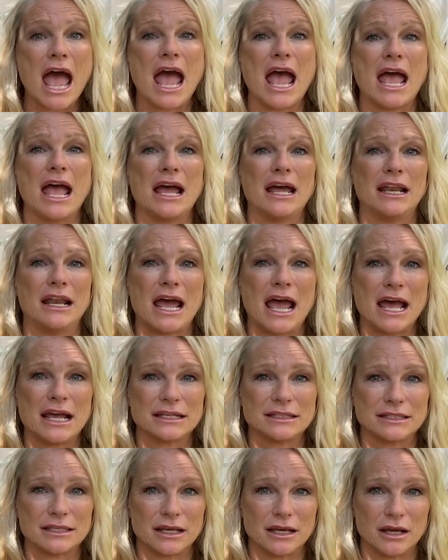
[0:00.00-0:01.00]
and
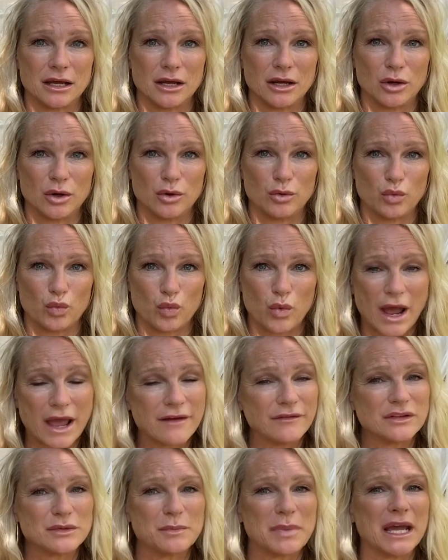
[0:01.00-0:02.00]
as the
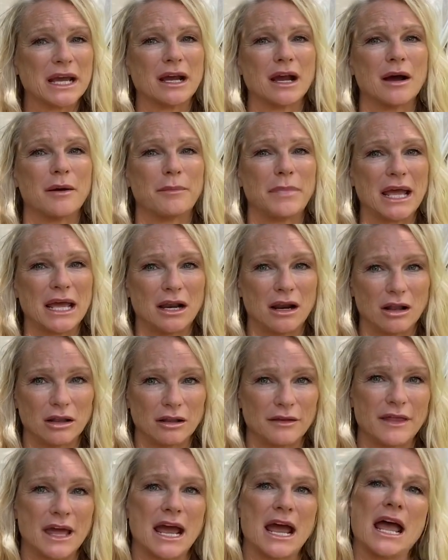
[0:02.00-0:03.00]
waves pick up and
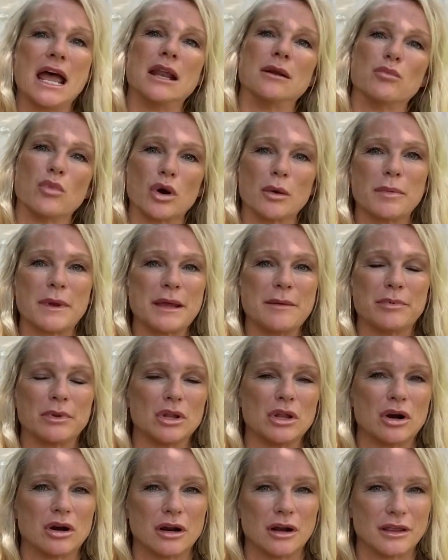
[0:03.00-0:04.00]
all of that and more
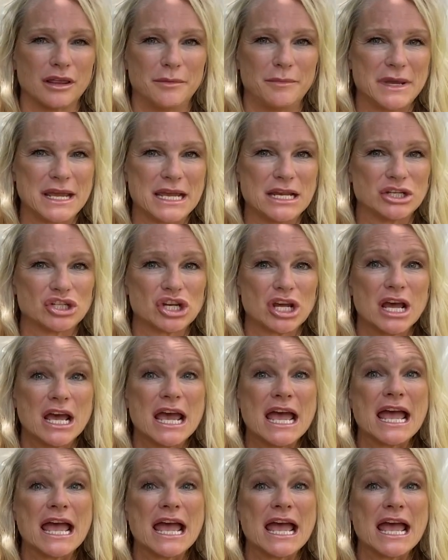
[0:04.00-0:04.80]
people are on the beach,